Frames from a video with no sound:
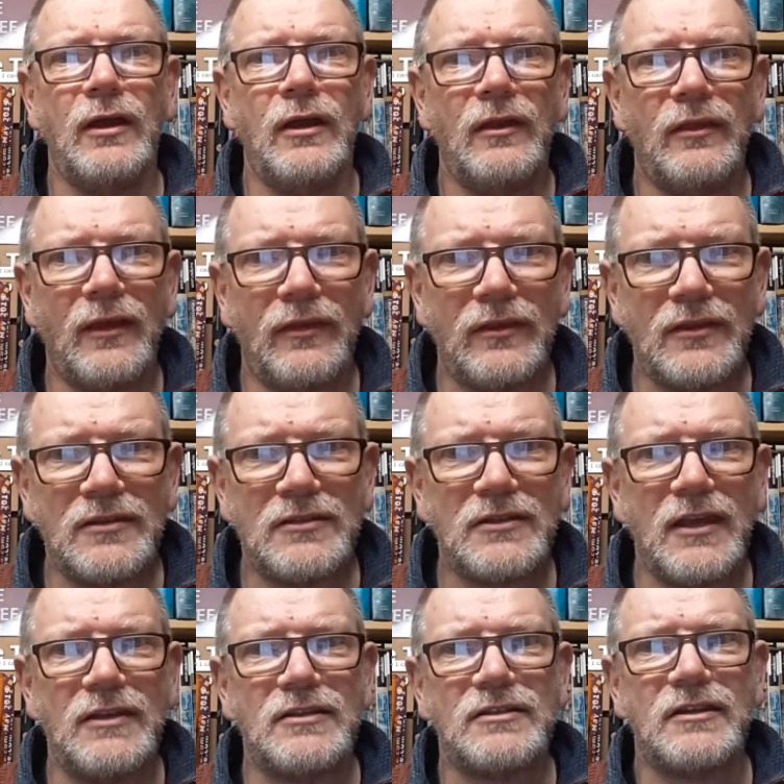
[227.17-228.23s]
that this
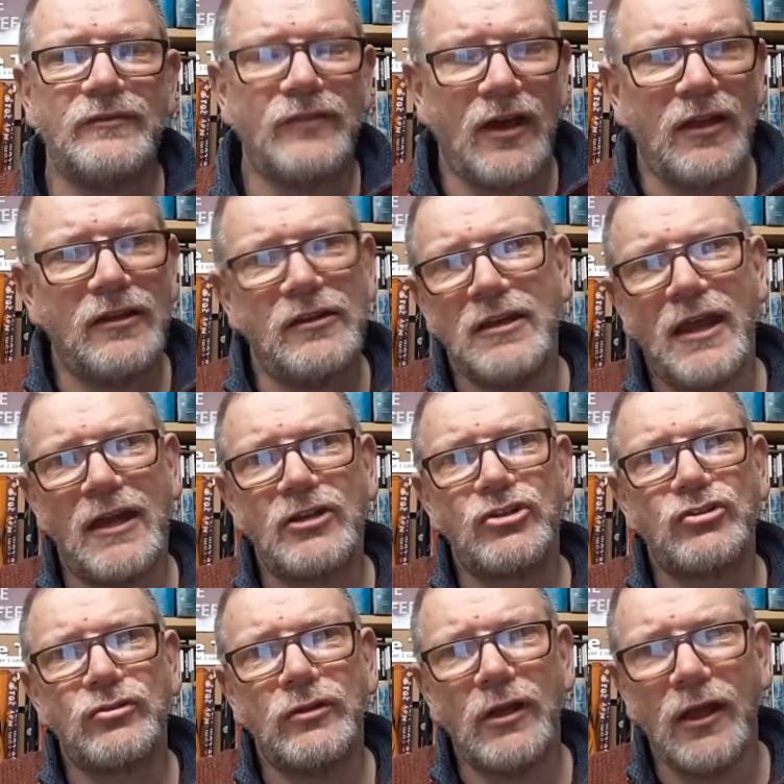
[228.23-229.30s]
sense of
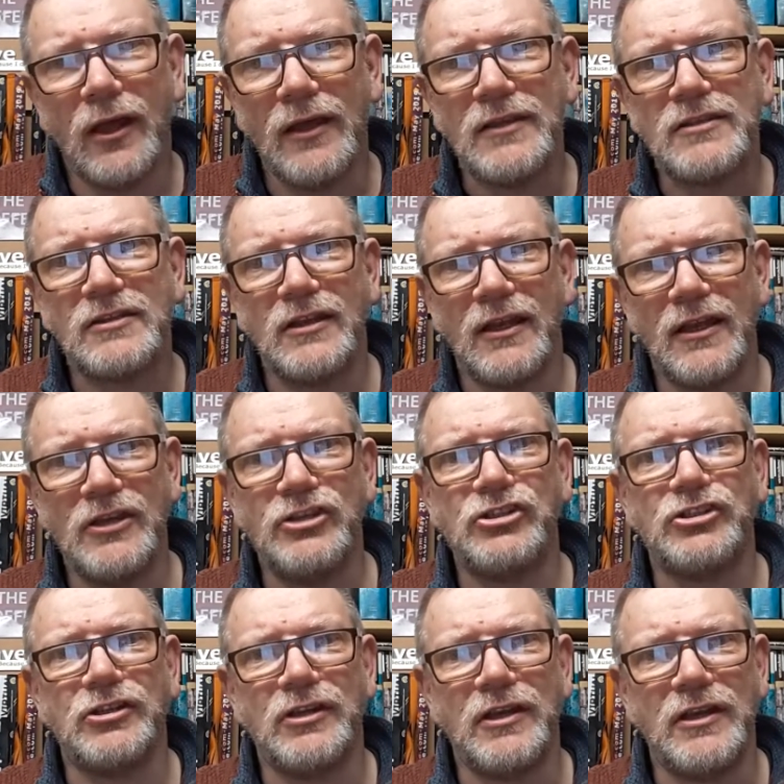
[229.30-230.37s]
unnatural
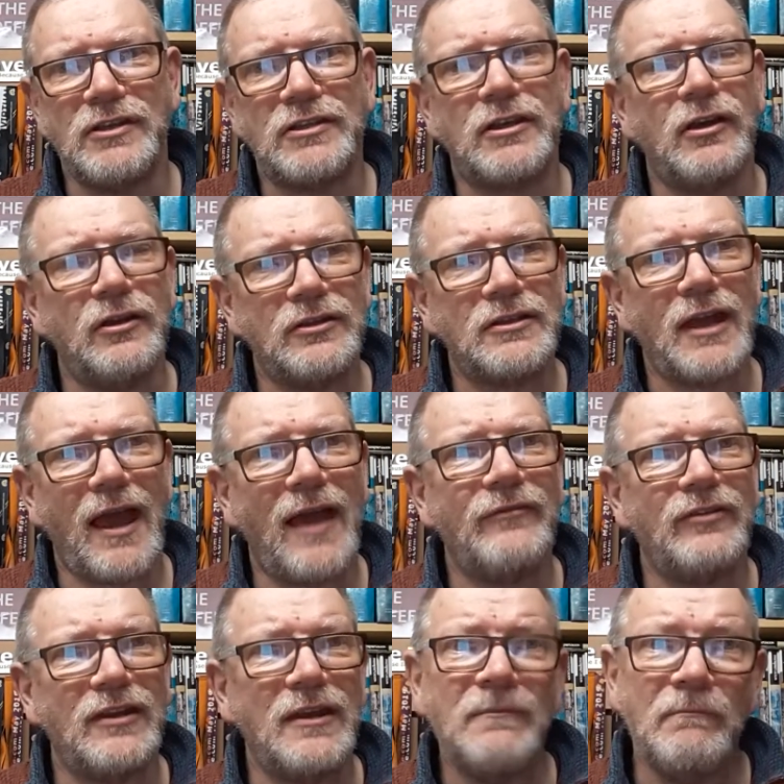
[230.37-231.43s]
isolation is going to have
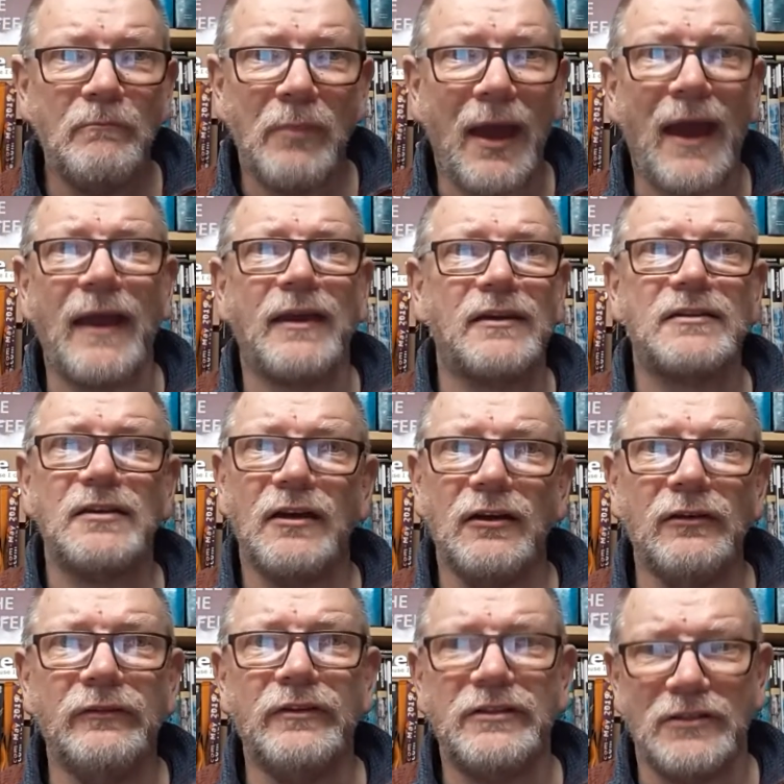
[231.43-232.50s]
an impact
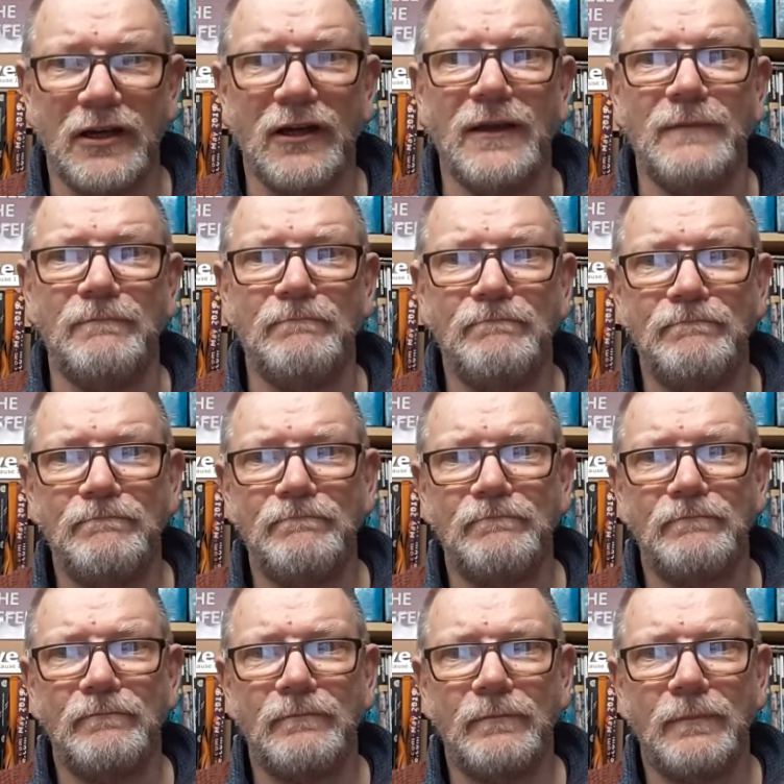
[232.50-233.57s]
over time.
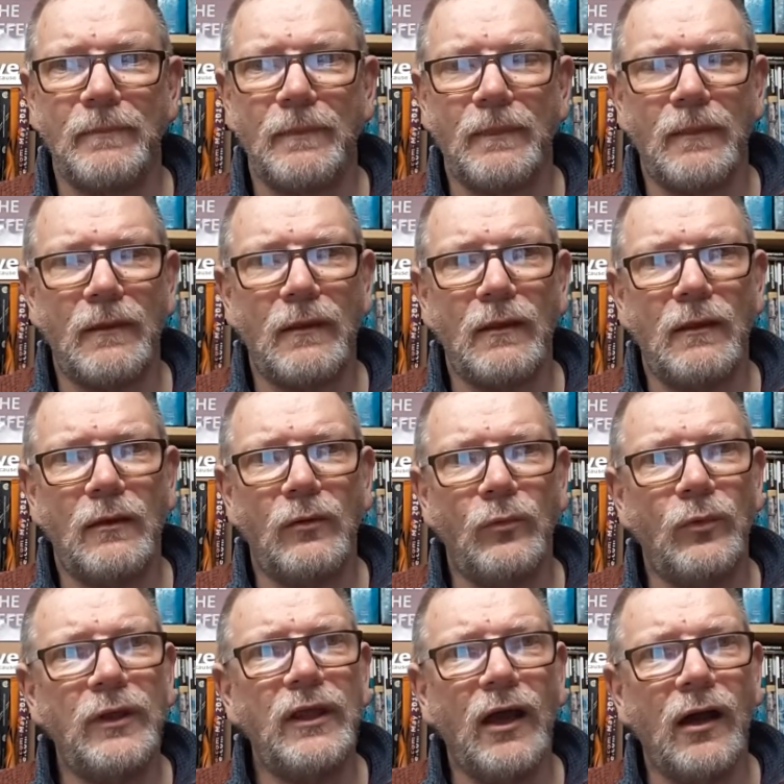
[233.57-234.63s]

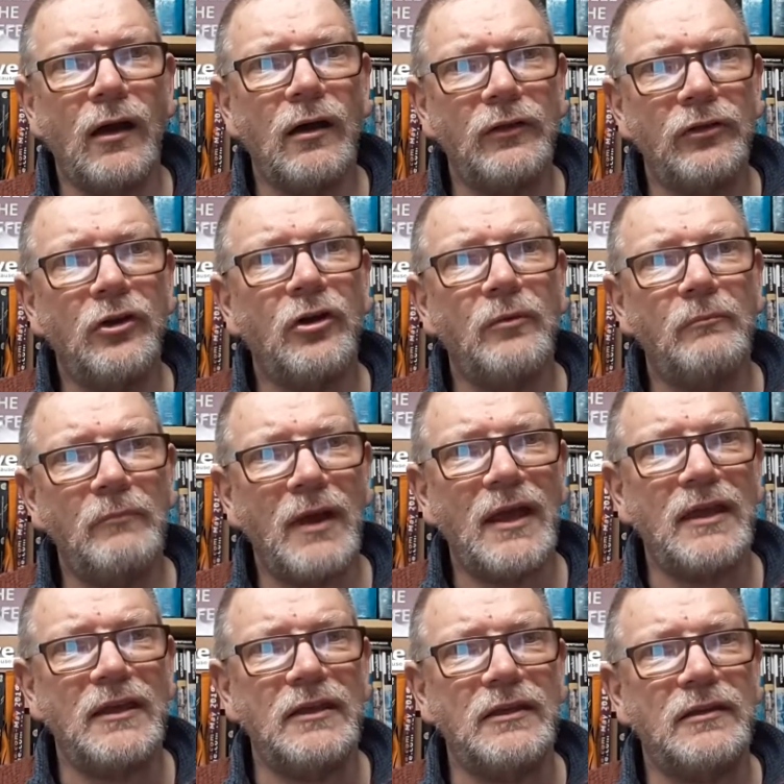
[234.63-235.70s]
We are not
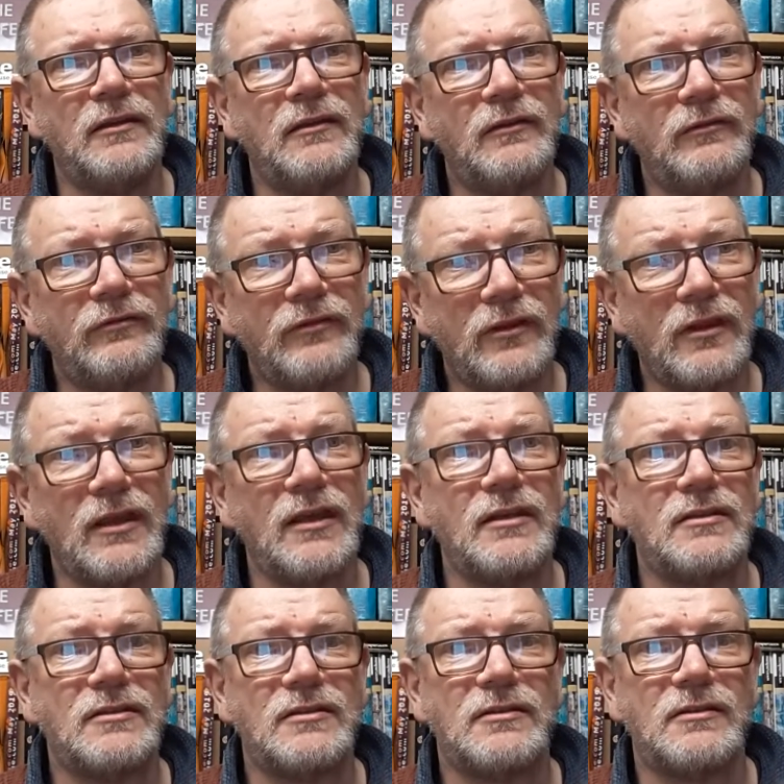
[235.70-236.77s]
made for
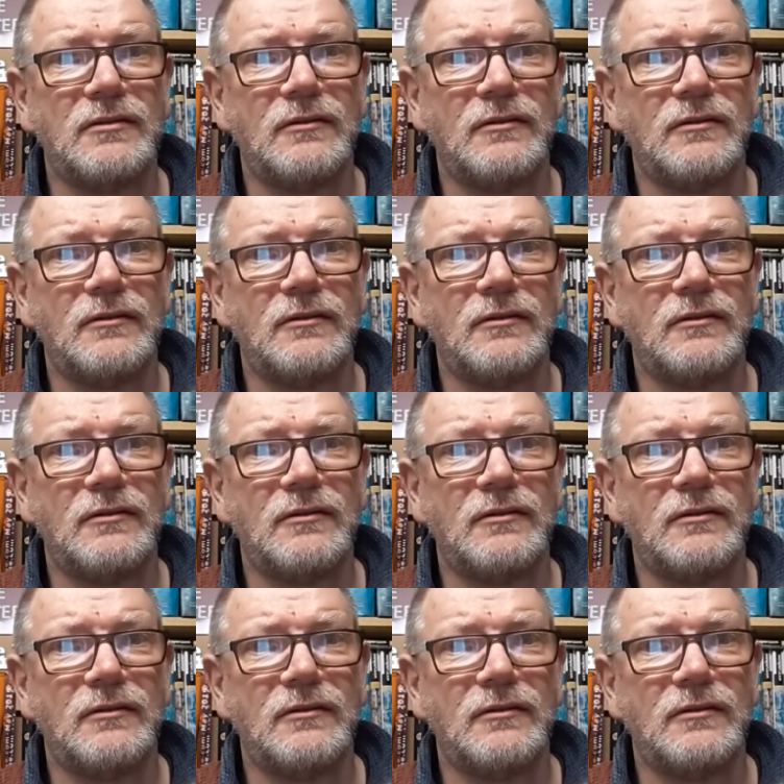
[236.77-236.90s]
this.